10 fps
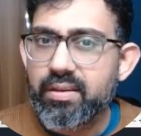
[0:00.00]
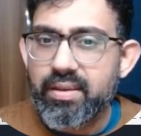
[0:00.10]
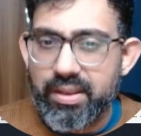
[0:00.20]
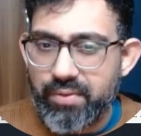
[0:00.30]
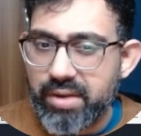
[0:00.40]

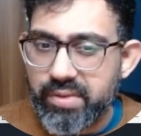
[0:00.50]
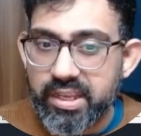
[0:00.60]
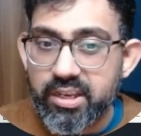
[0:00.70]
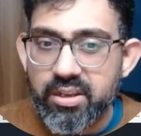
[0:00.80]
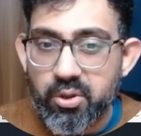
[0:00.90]
In fact, we
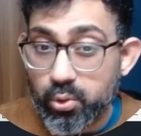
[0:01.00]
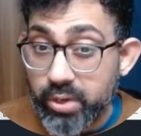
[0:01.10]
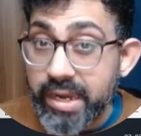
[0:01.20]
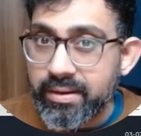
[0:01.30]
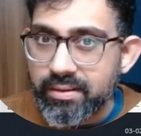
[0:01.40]
can
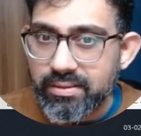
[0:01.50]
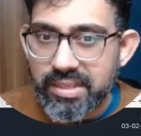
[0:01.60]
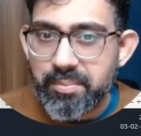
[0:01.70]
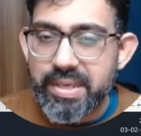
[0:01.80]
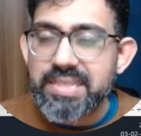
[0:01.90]
rotate it.
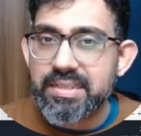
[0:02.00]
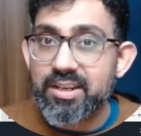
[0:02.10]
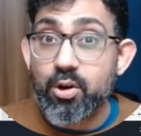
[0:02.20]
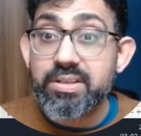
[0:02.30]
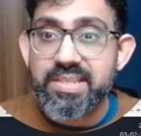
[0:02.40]
That makes it a
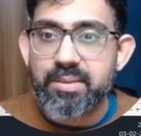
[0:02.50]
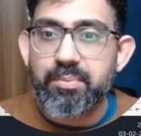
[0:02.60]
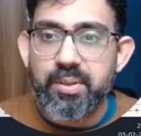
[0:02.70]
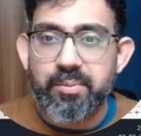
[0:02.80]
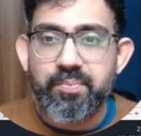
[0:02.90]
lot
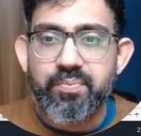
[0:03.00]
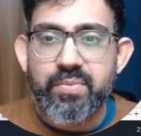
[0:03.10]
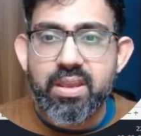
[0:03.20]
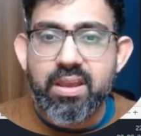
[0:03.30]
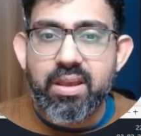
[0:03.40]
simpler
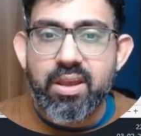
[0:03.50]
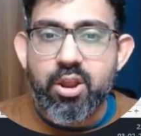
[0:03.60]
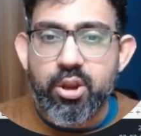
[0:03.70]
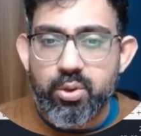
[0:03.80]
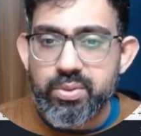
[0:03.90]

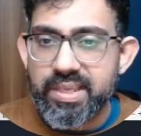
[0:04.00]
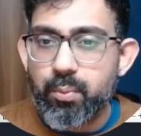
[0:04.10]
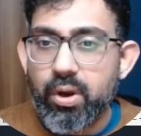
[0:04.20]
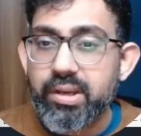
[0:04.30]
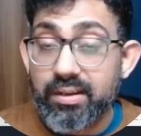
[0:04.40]
to see
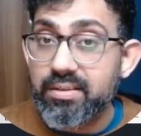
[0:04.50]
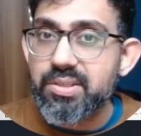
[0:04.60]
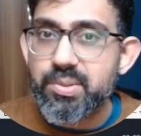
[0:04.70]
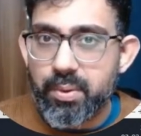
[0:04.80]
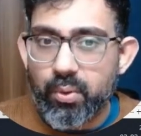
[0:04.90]
what
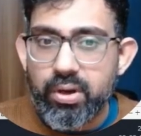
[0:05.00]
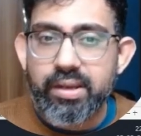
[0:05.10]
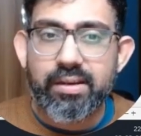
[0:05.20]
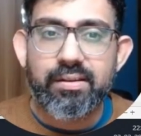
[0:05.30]
colors we want.